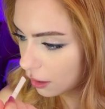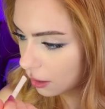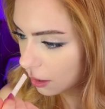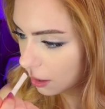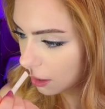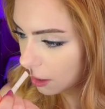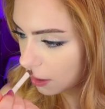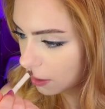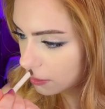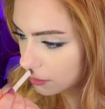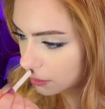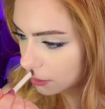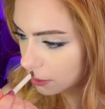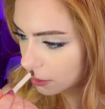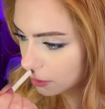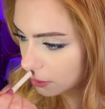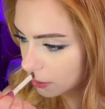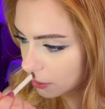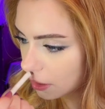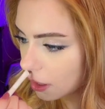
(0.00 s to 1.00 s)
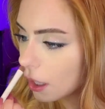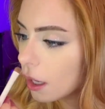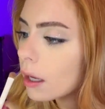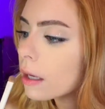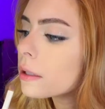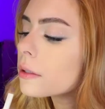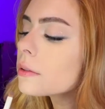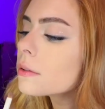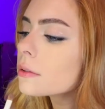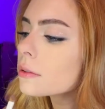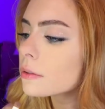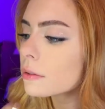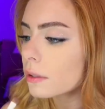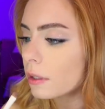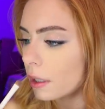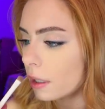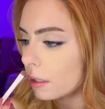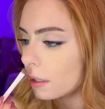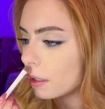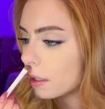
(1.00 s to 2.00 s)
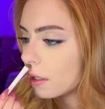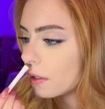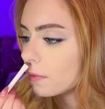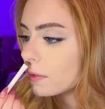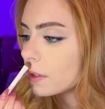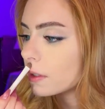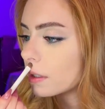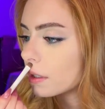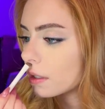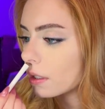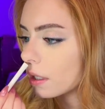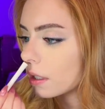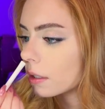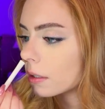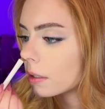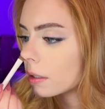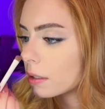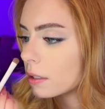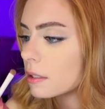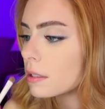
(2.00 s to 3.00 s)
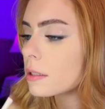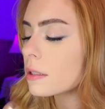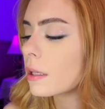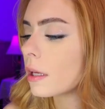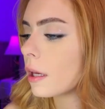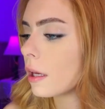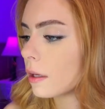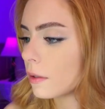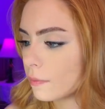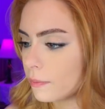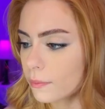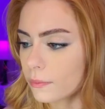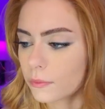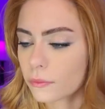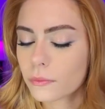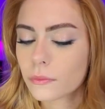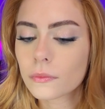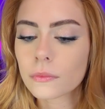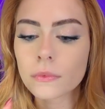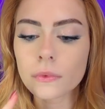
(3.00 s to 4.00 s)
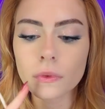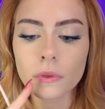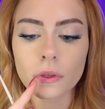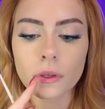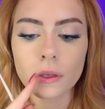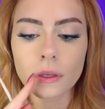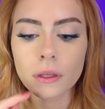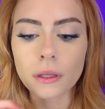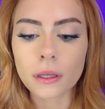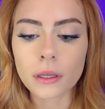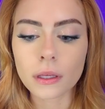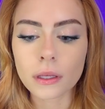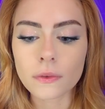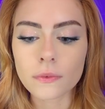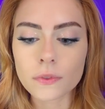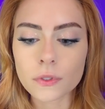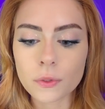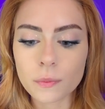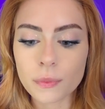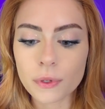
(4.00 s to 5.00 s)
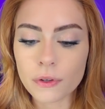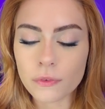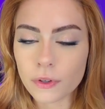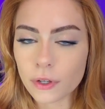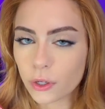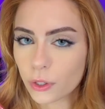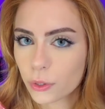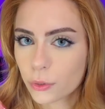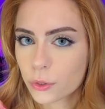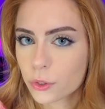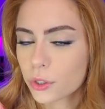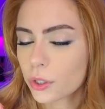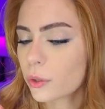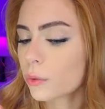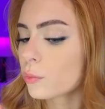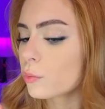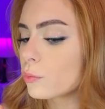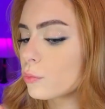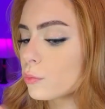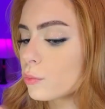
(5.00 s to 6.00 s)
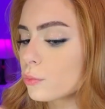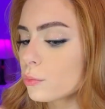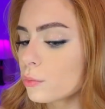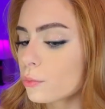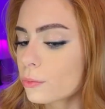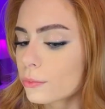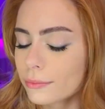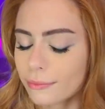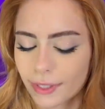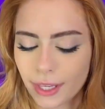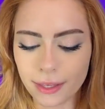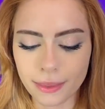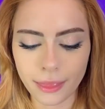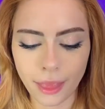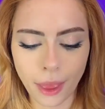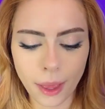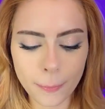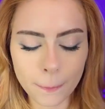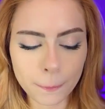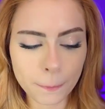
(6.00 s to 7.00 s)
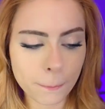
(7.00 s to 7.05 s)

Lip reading: I'm just gonna do that, and if you can actually see, it gives you a bit of an illusion like that.